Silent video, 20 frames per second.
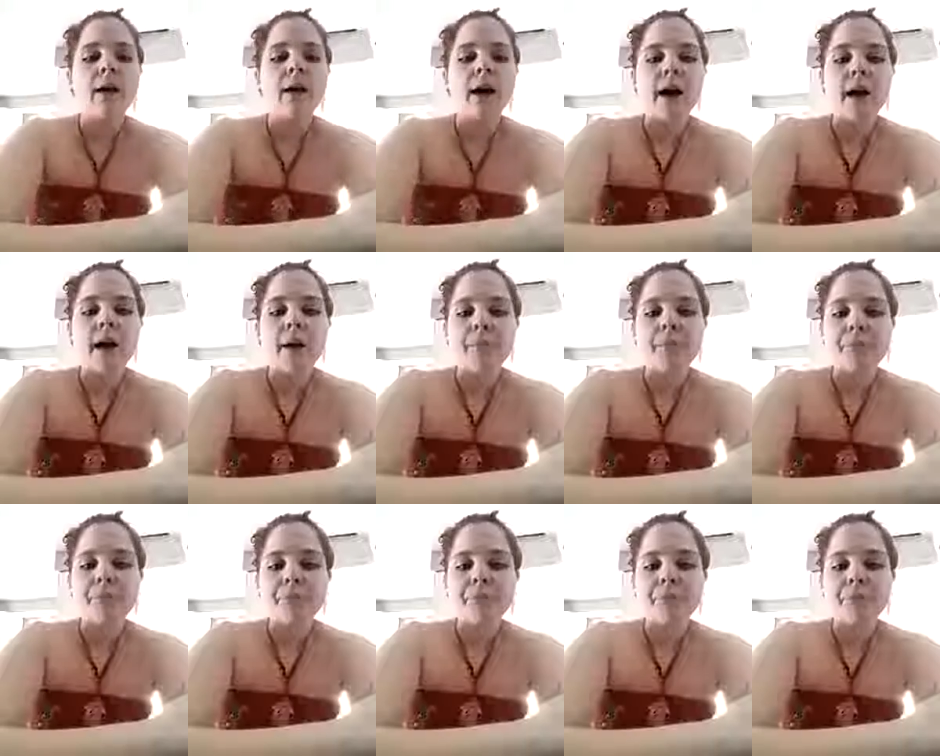
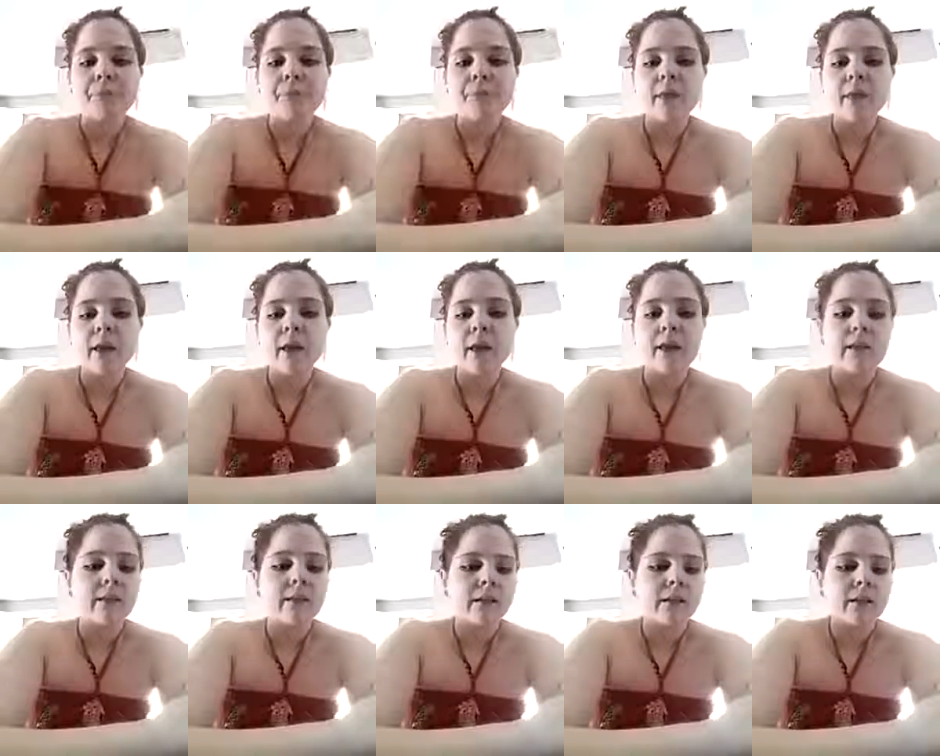
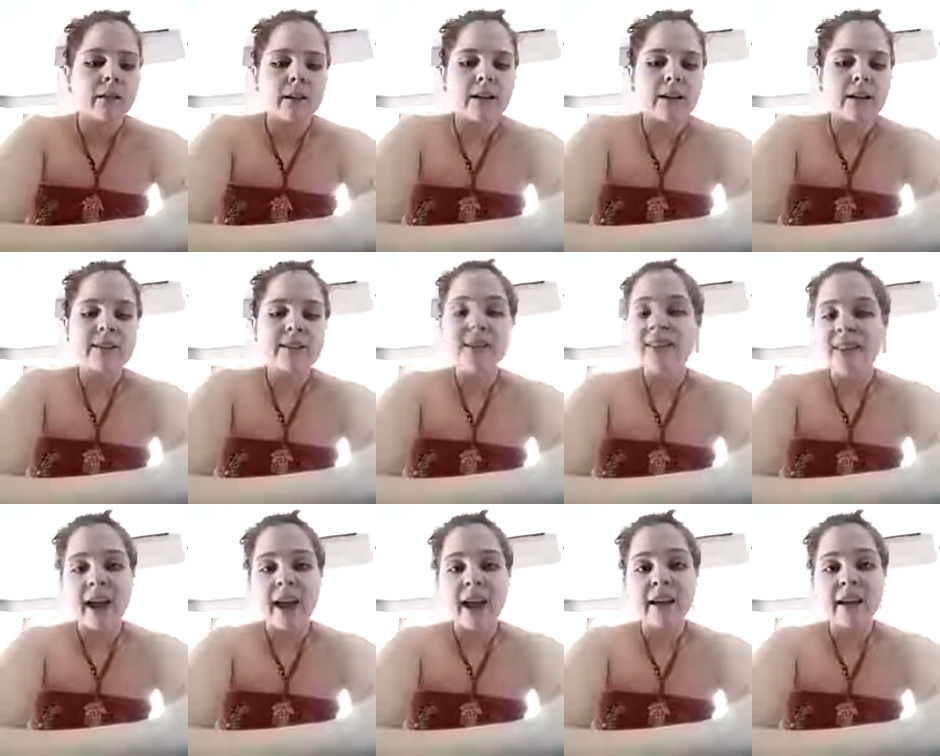And it's
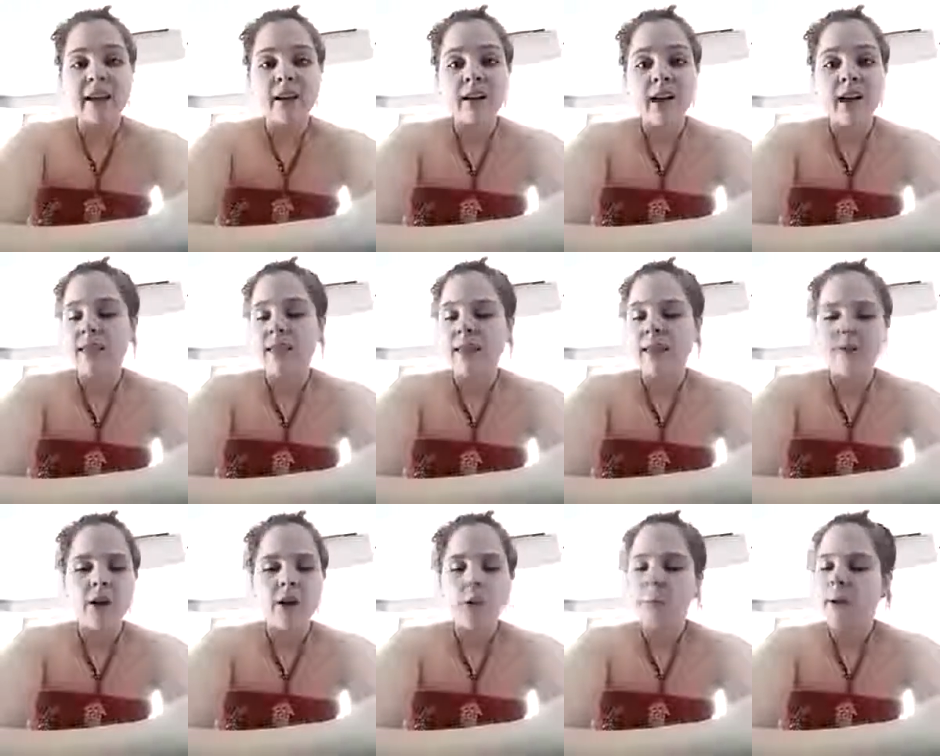exciting. I
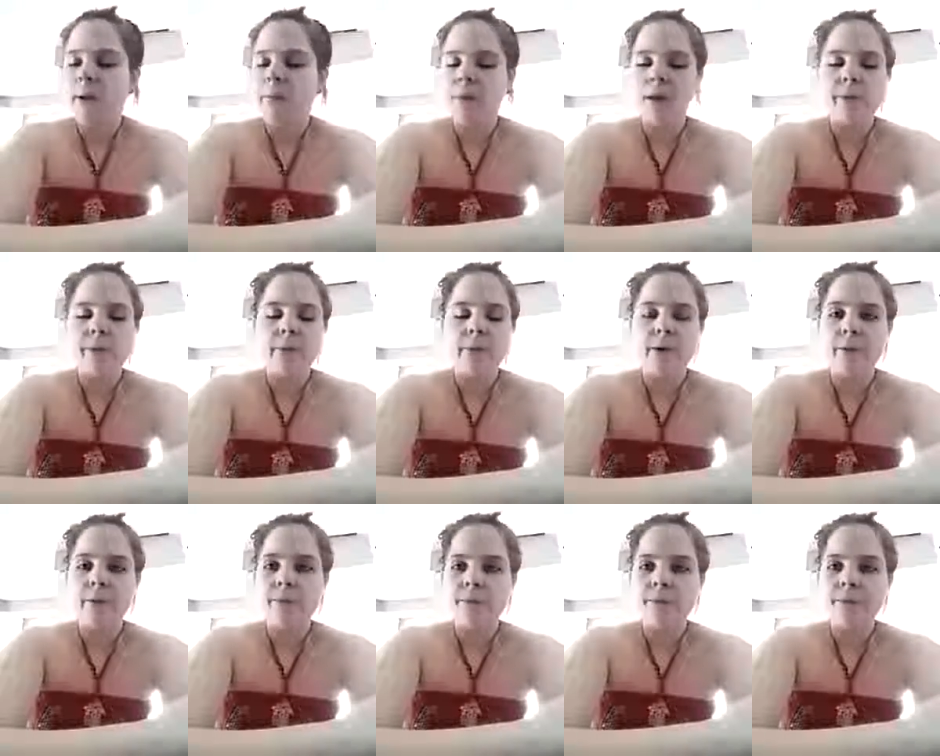love helping
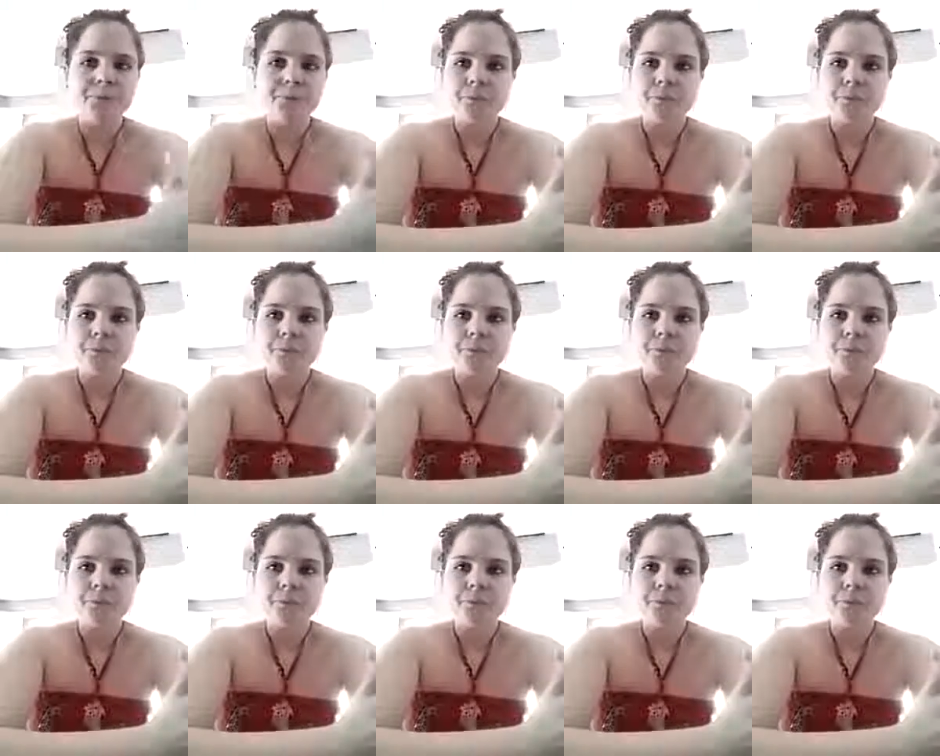people.